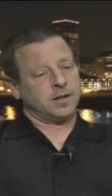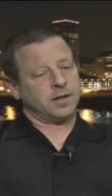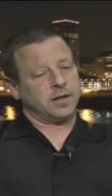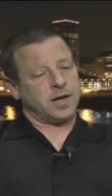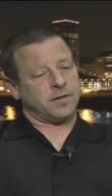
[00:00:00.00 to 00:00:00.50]

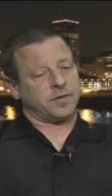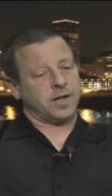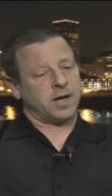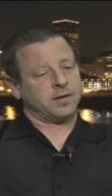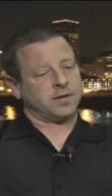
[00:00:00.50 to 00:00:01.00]
the
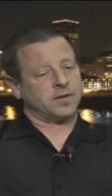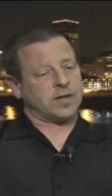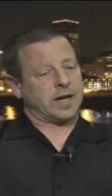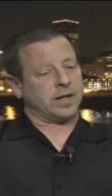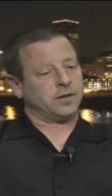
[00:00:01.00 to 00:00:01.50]
FDA has
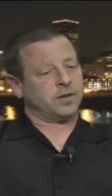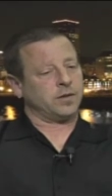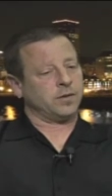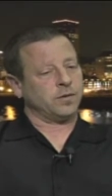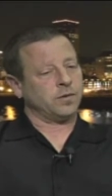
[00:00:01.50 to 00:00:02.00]
decided
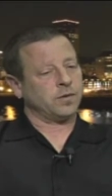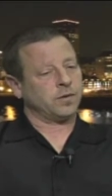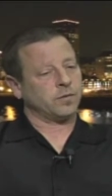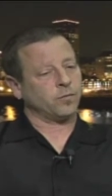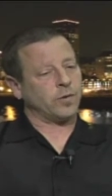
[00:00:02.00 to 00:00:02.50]
to
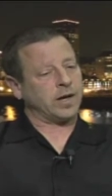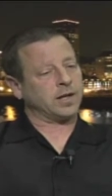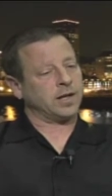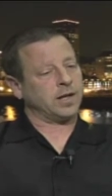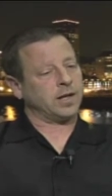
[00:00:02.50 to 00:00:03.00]

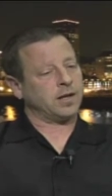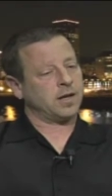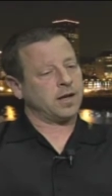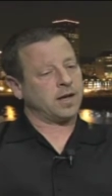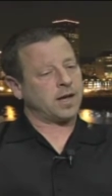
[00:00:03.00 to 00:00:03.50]
regulate it
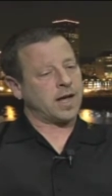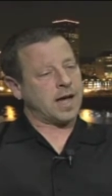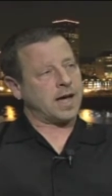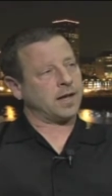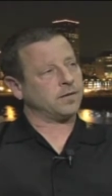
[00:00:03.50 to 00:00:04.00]

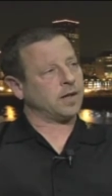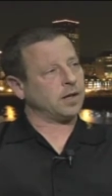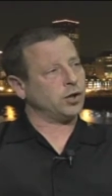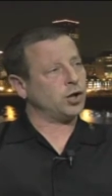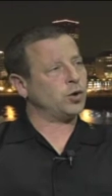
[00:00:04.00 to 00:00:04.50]
as
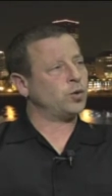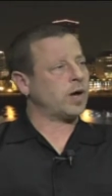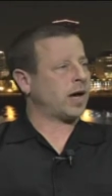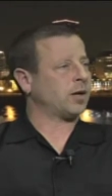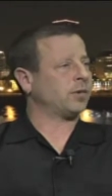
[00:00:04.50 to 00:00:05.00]
a new
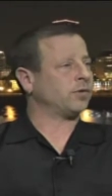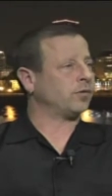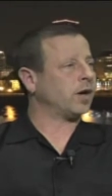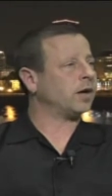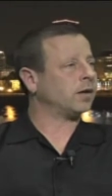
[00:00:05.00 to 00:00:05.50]
animal
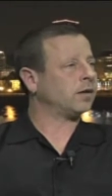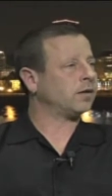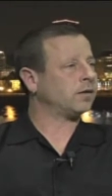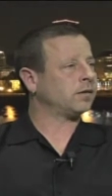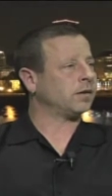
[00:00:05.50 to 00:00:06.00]
drug
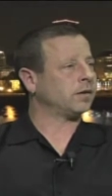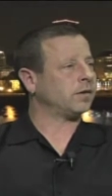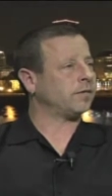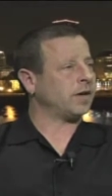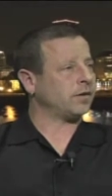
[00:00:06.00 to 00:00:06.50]

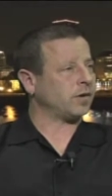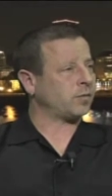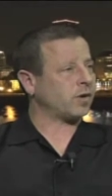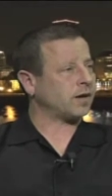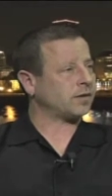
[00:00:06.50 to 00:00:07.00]
under a veterinary
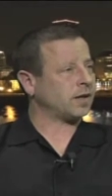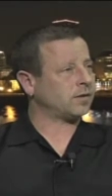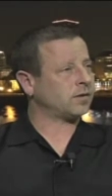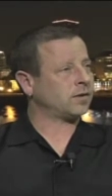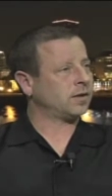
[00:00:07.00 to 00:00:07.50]

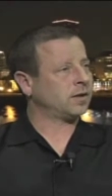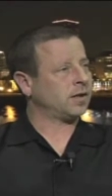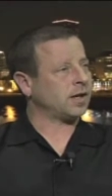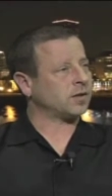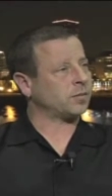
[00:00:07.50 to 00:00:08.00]
process.
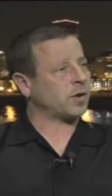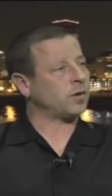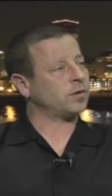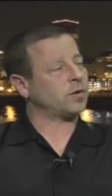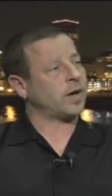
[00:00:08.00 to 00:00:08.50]
As
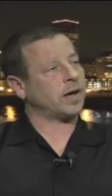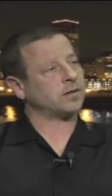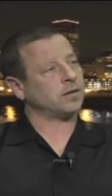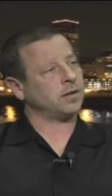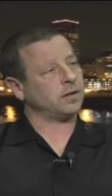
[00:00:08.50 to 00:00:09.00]
opposed to
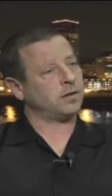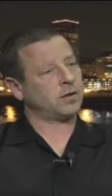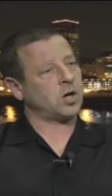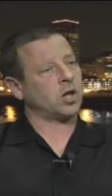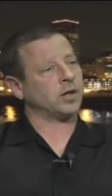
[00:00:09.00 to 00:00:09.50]
actually
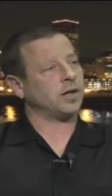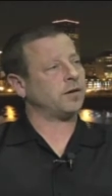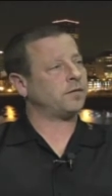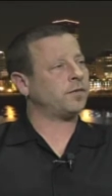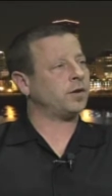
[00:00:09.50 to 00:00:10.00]
calling it a
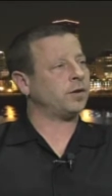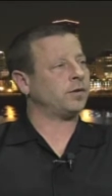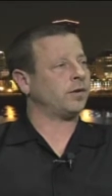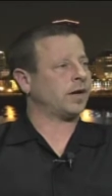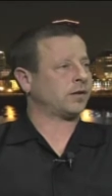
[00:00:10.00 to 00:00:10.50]

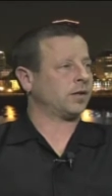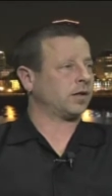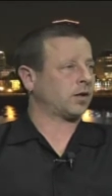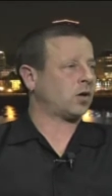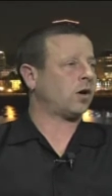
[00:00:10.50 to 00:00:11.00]
food, they're actually
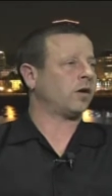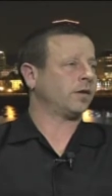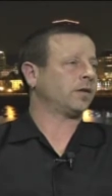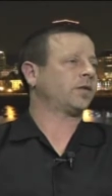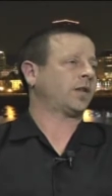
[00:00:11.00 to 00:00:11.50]
going to call
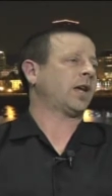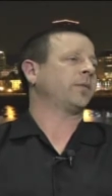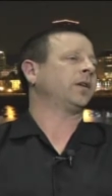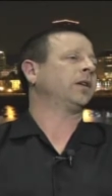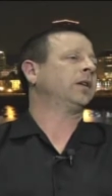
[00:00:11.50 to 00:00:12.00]
this
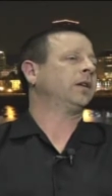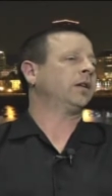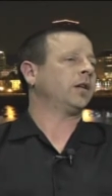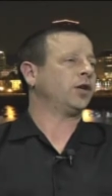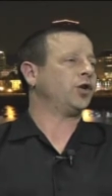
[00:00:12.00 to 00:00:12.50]
salmon
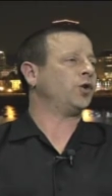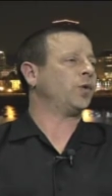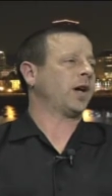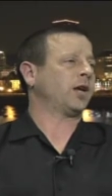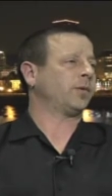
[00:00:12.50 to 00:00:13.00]
a new
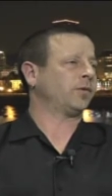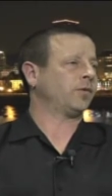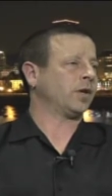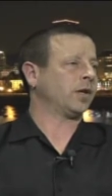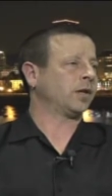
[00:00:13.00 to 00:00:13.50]
animal
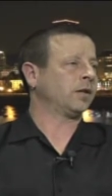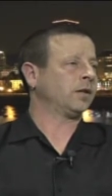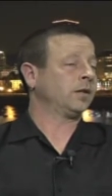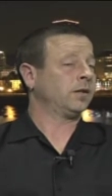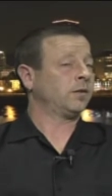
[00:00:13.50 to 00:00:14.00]
drug,
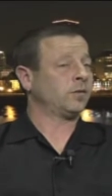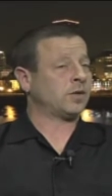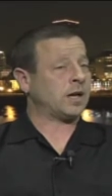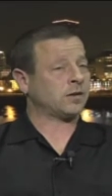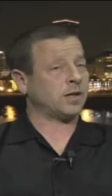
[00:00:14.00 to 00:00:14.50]
which
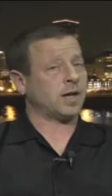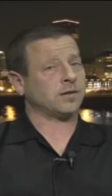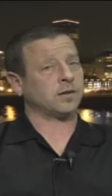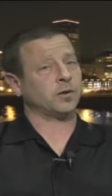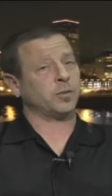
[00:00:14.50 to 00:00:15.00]
actually has
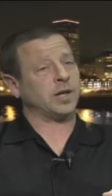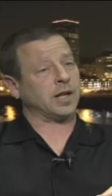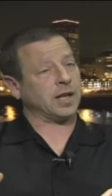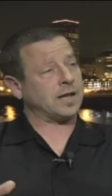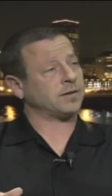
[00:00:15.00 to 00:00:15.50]
a little bit
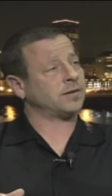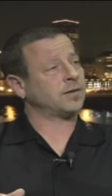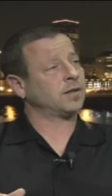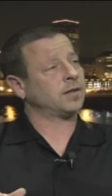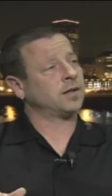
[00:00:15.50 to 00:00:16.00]
less